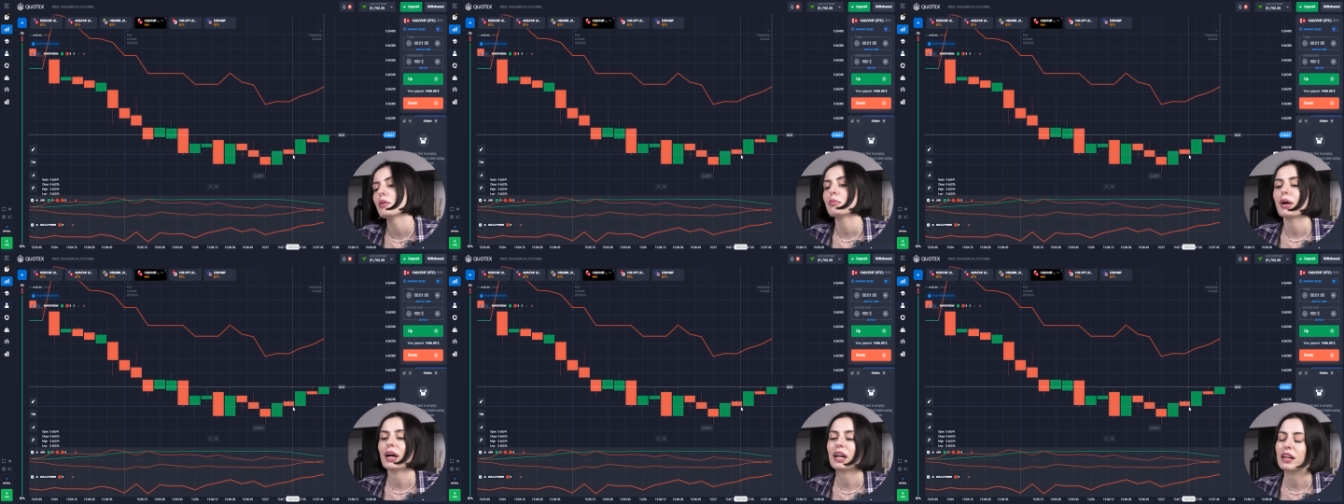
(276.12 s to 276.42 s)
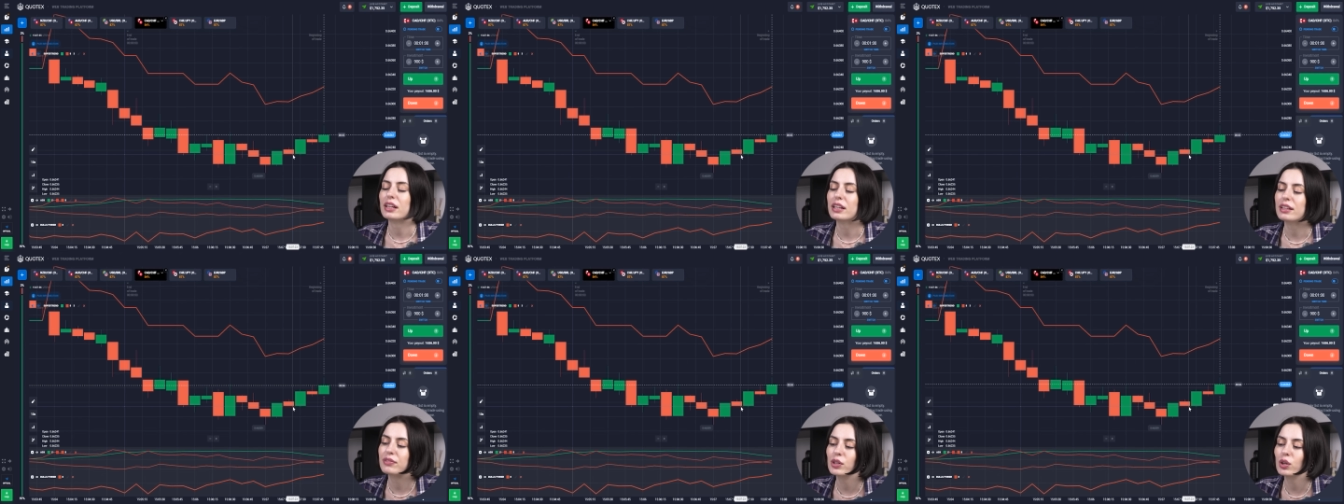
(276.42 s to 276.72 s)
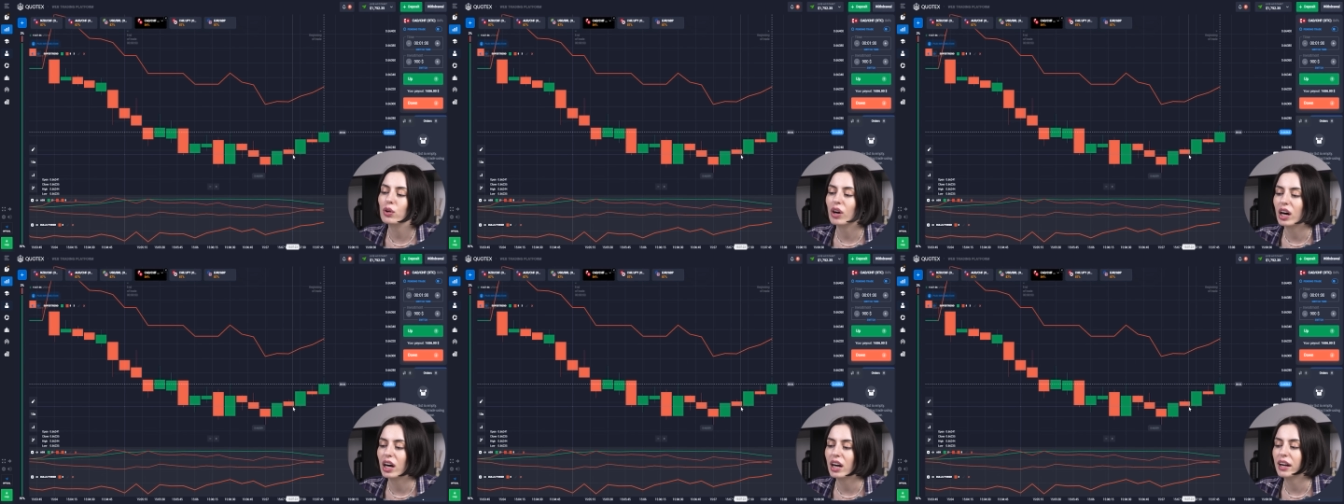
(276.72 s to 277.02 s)
But if
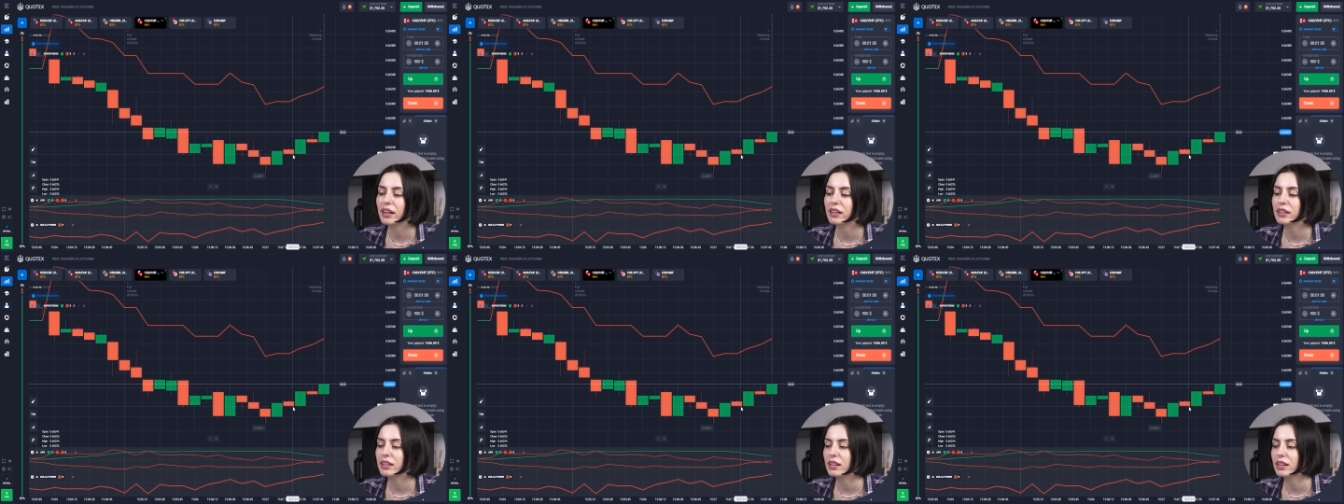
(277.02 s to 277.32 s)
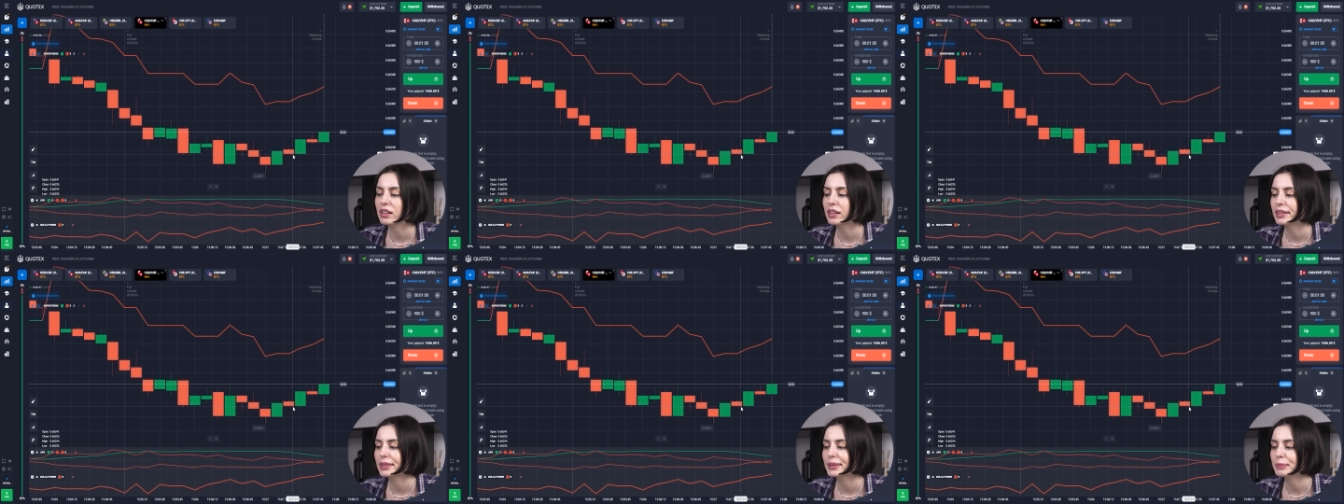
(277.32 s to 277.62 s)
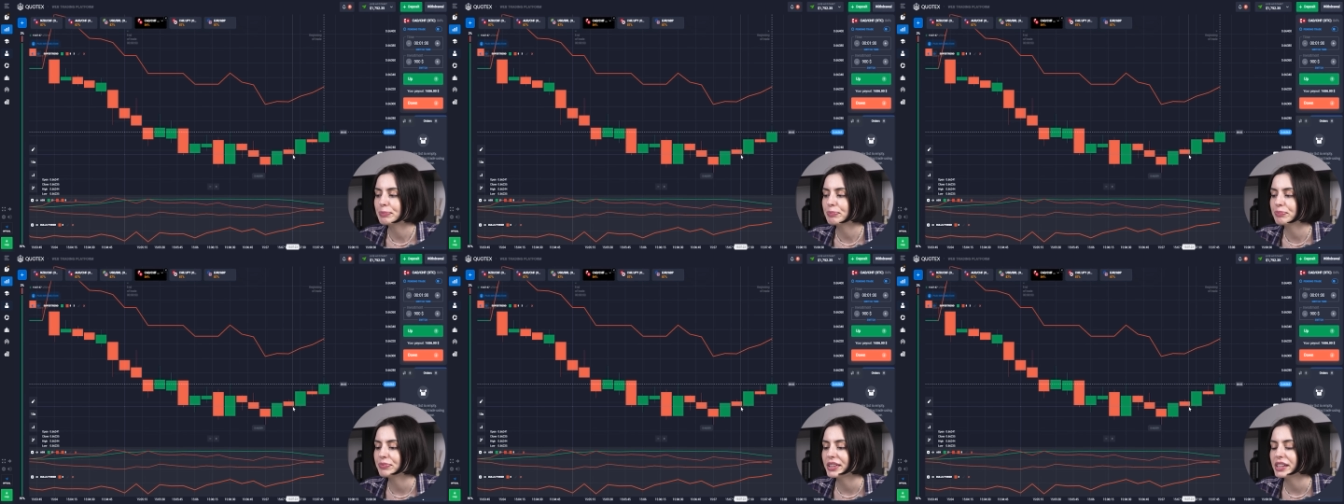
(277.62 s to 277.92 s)
you are
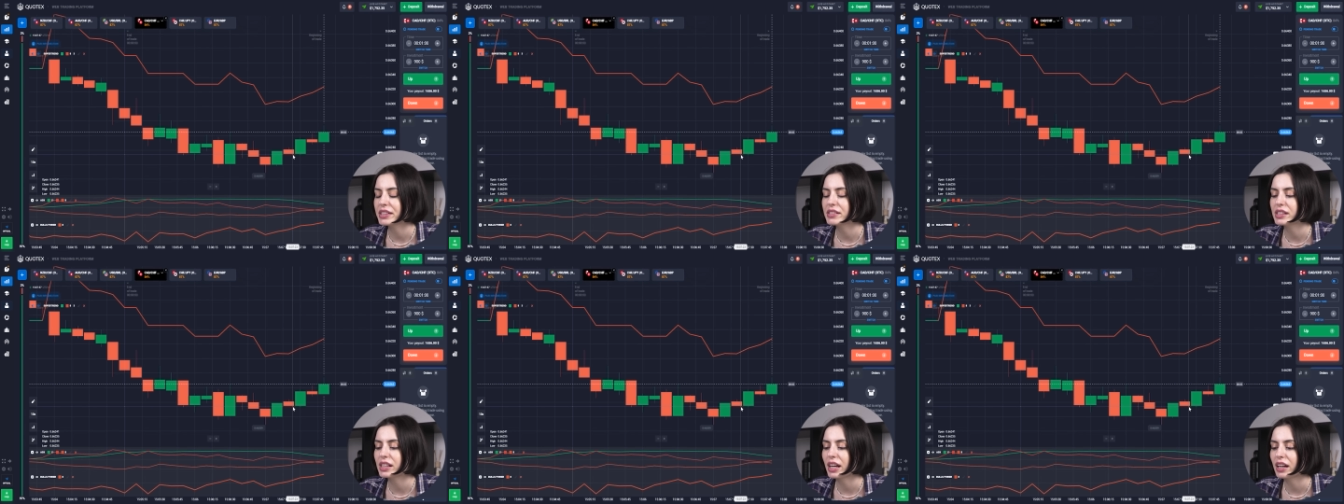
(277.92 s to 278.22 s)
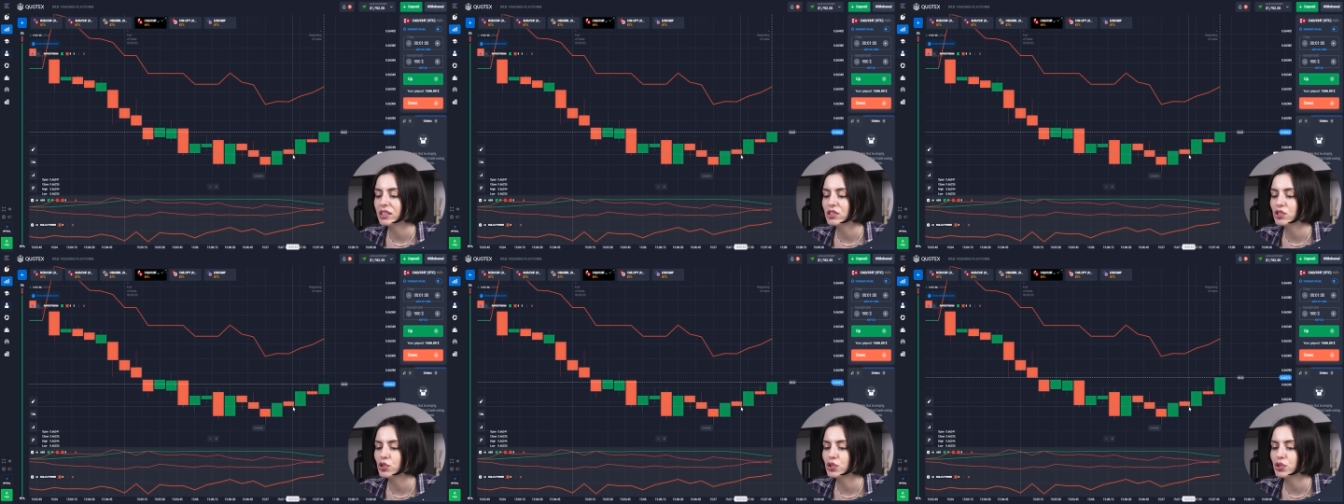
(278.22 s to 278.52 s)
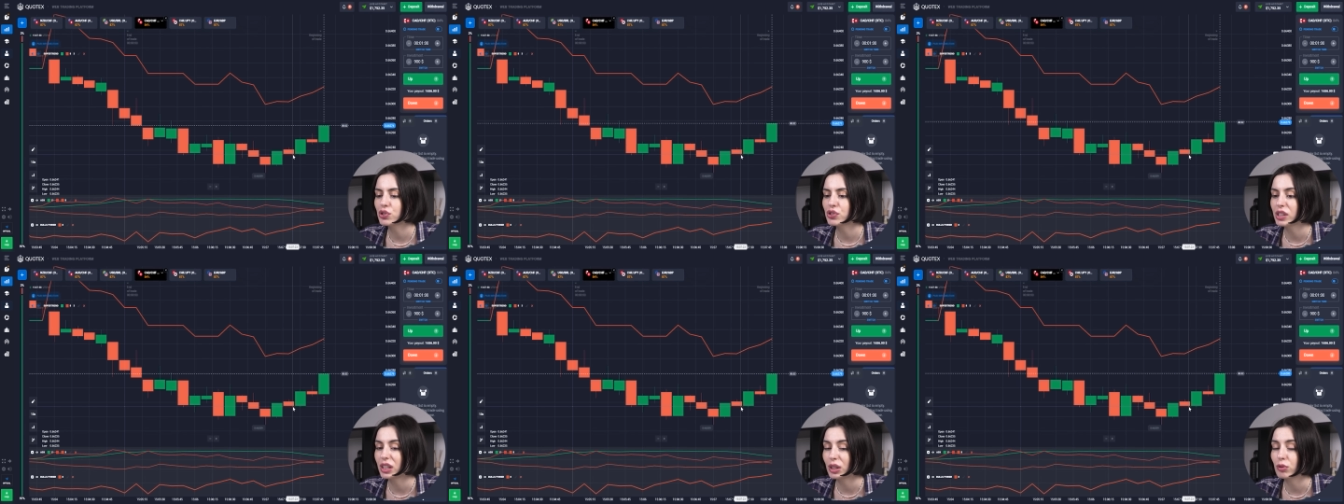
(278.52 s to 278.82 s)
um, in such
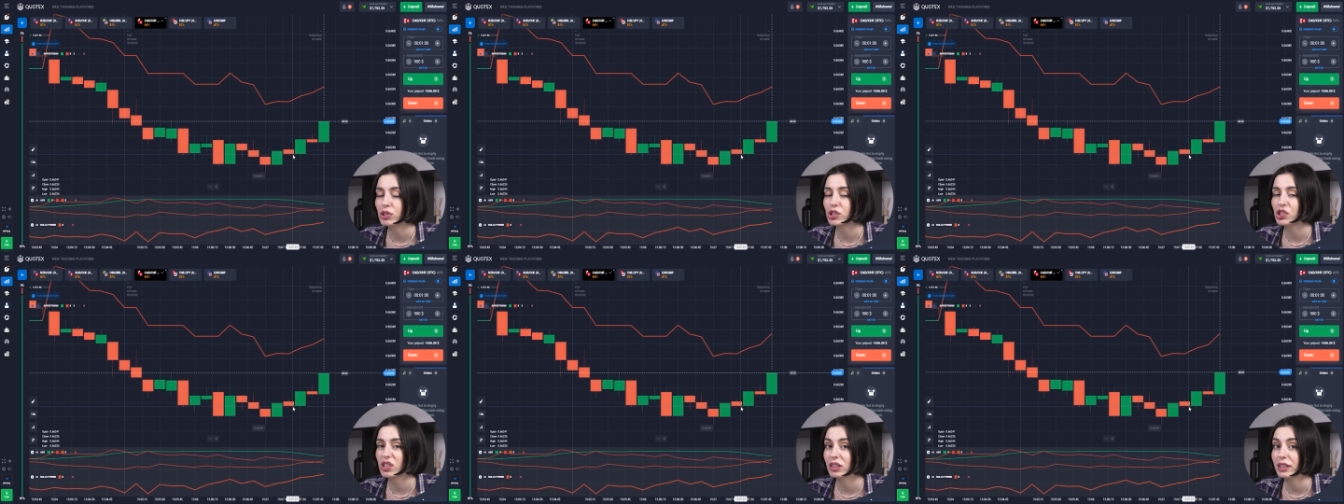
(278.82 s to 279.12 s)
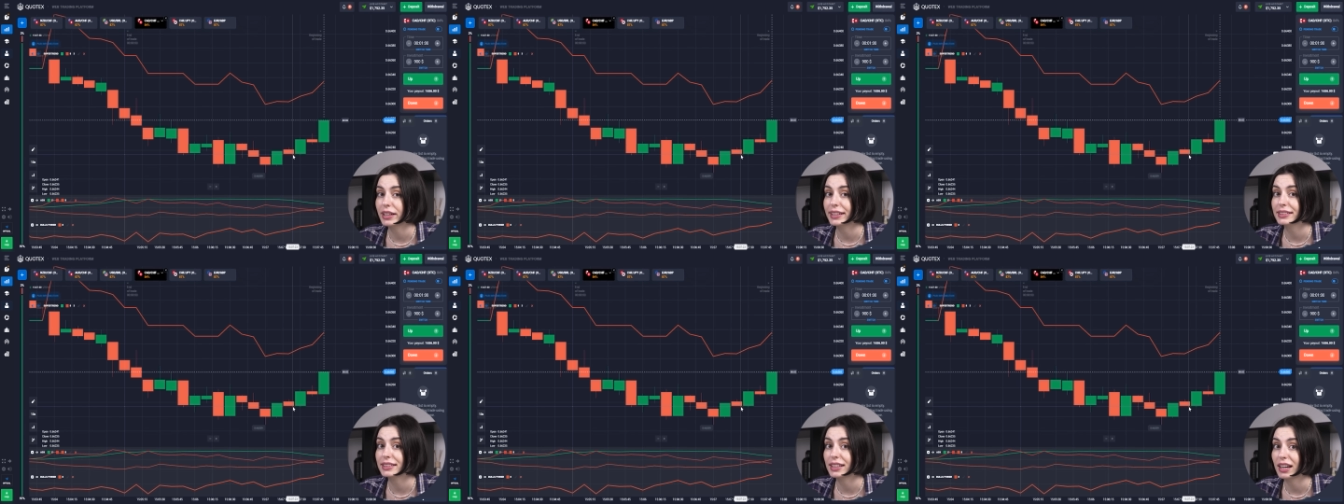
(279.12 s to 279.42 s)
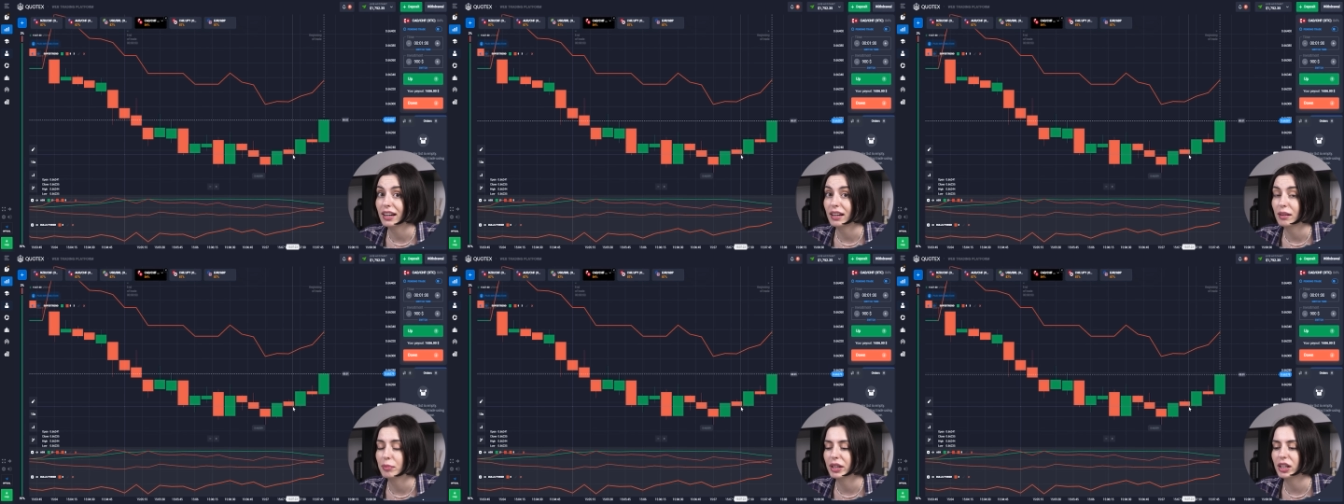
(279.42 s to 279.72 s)
situation like
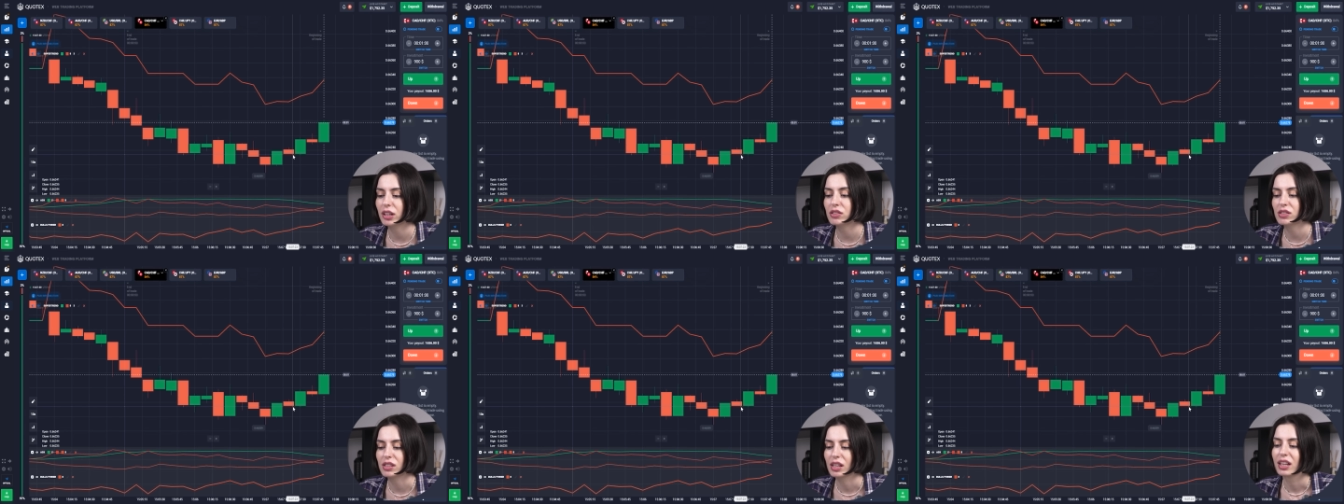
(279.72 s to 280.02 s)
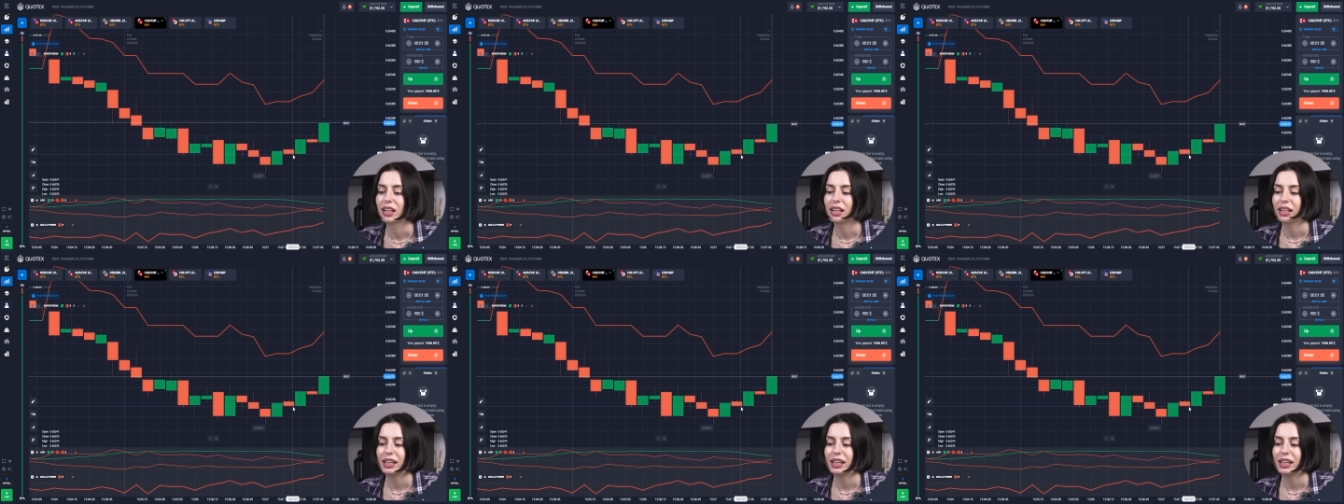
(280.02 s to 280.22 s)
that, because